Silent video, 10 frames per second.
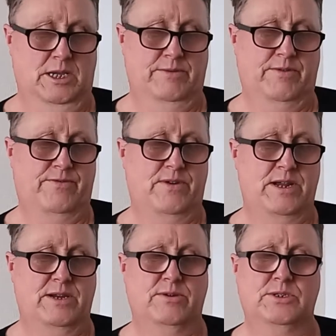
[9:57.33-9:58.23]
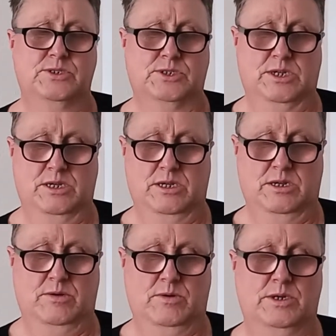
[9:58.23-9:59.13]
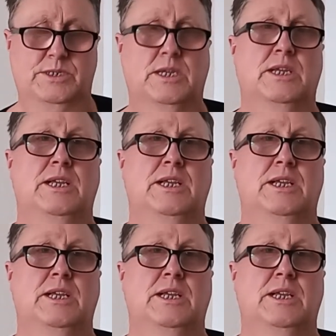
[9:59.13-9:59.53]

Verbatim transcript: of a fragrance, right?